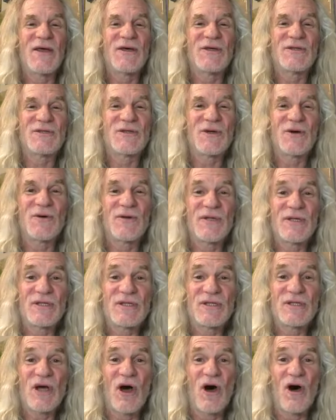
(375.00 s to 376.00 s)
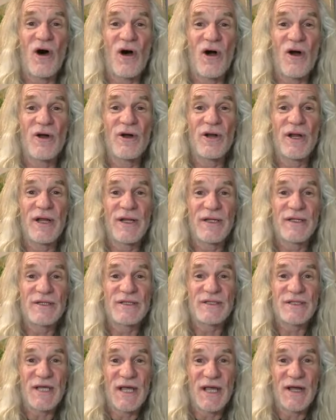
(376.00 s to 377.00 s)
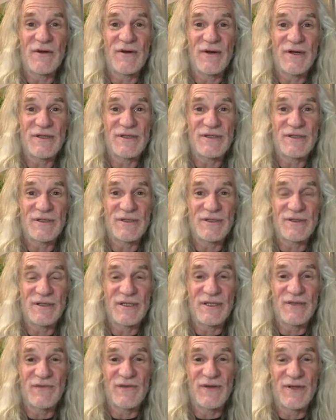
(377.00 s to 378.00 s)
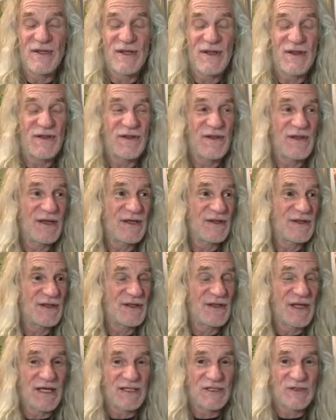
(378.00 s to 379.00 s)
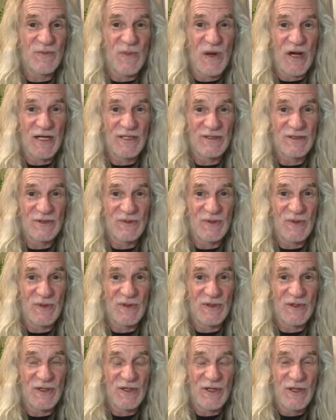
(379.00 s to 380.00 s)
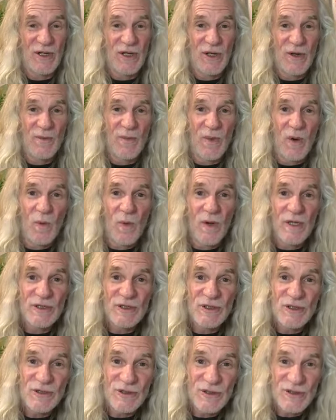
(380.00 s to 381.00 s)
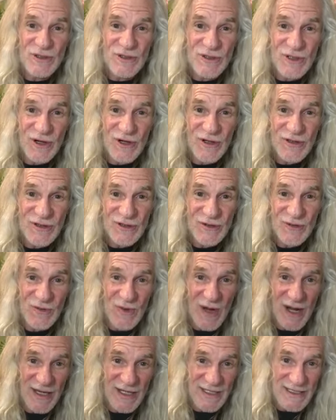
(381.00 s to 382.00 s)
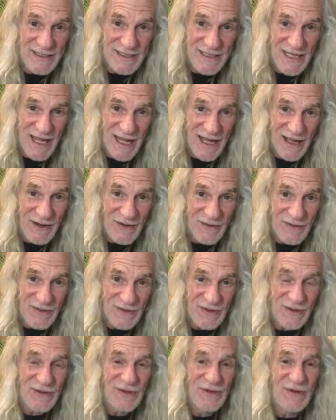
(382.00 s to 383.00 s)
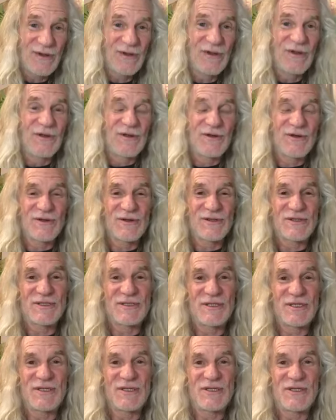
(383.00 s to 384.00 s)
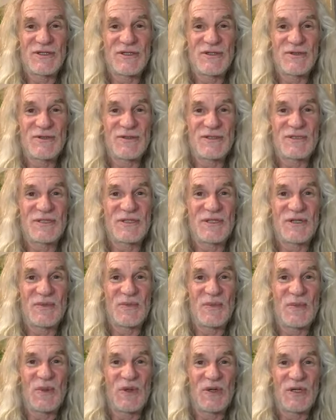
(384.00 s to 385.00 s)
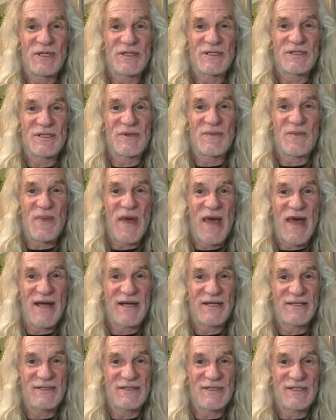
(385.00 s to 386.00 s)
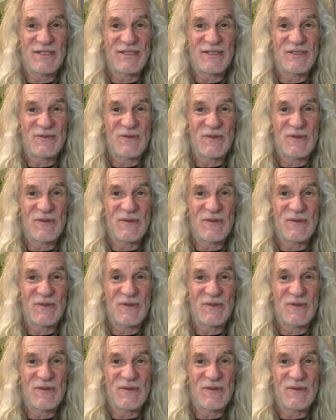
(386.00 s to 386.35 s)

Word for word: so it's hard and scary to even think that that's possible but once you start to write it down You'll see that you'll see books and magazines